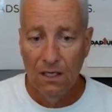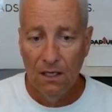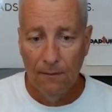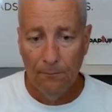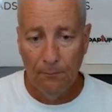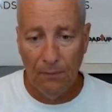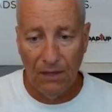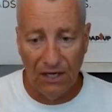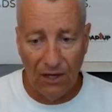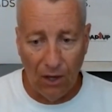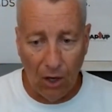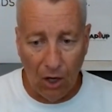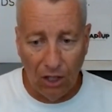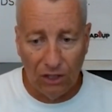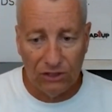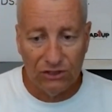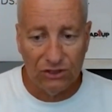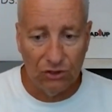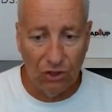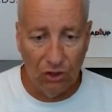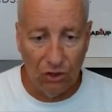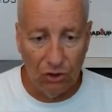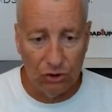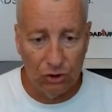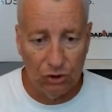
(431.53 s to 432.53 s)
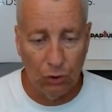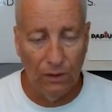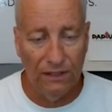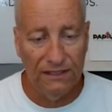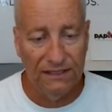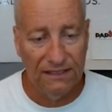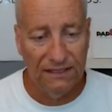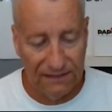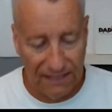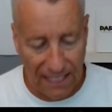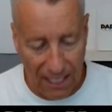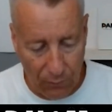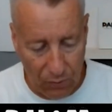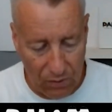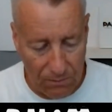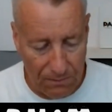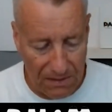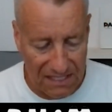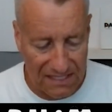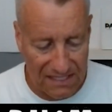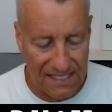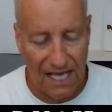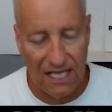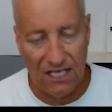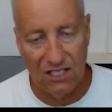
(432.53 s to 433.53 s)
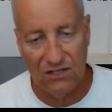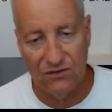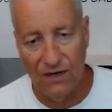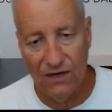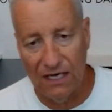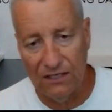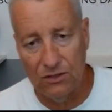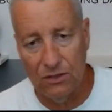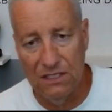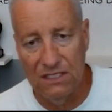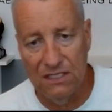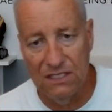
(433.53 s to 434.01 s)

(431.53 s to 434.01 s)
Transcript: but also choices that would be satisfactory